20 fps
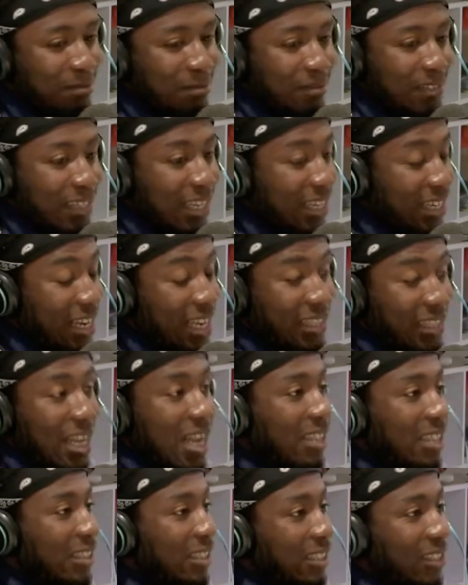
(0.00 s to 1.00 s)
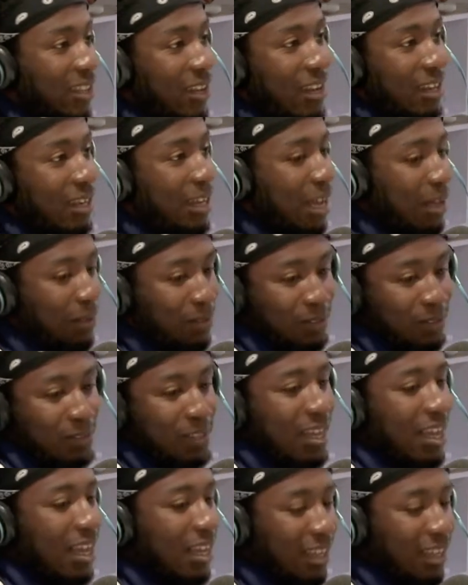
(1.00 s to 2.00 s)
Mm. And that's how I just started. And I was
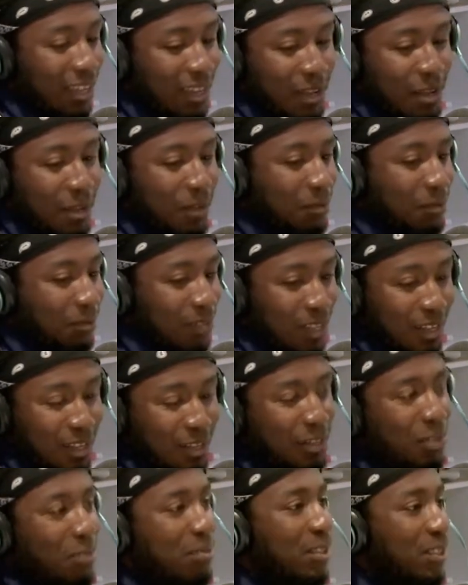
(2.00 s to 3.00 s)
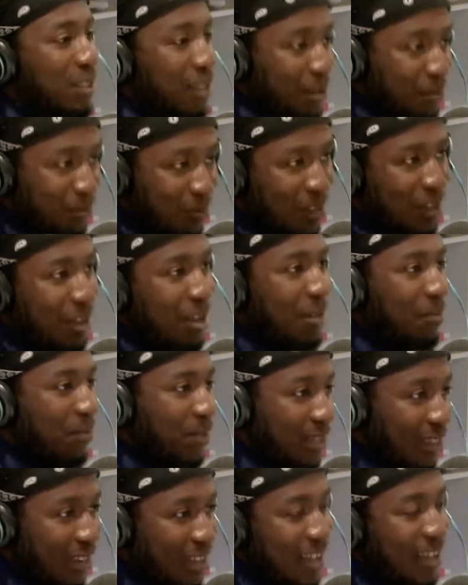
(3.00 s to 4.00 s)
like, um, no more jumping up
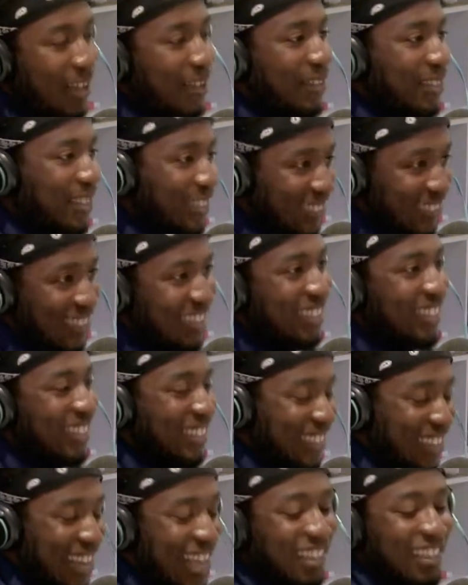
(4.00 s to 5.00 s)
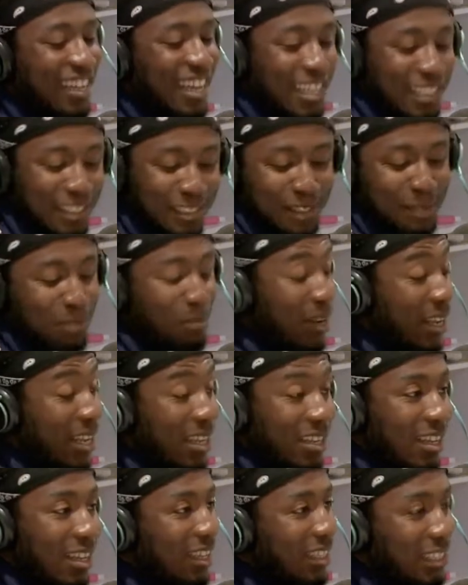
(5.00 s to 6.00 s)
and down. Just like that. He just yeah.
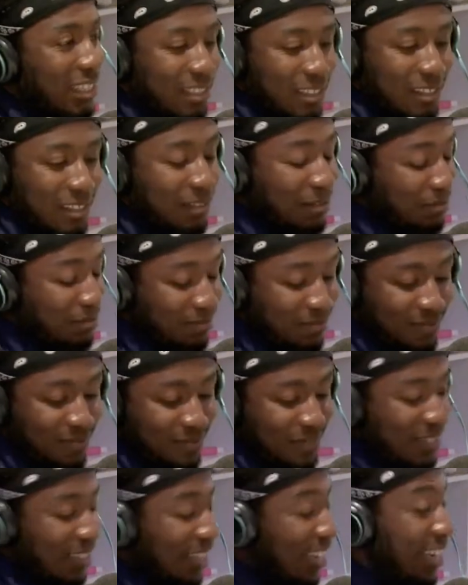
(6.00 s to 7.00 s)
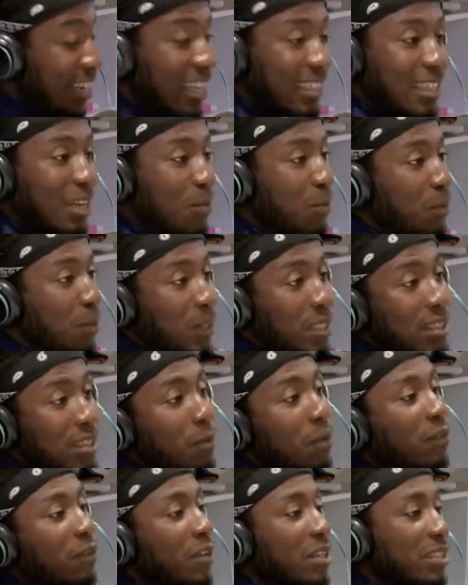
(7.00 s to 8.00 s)
played it. And he just, and that's how we, we, did,
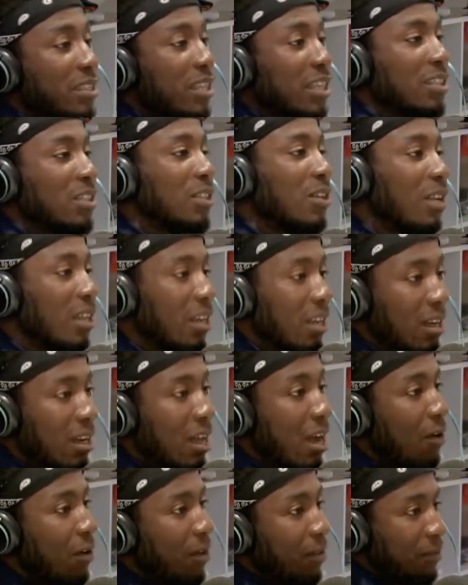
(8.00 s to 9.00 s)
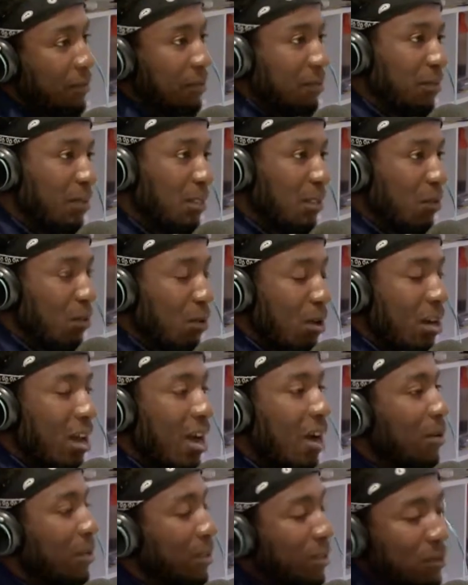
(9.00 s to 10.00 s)
we finished that song in an hour. Is it? One
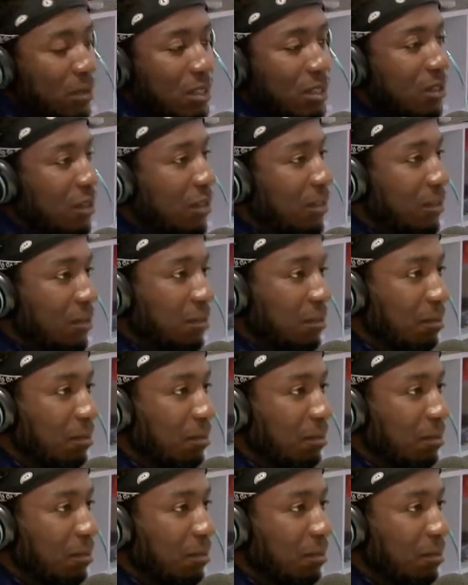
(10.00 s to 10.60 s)
hour and we're done.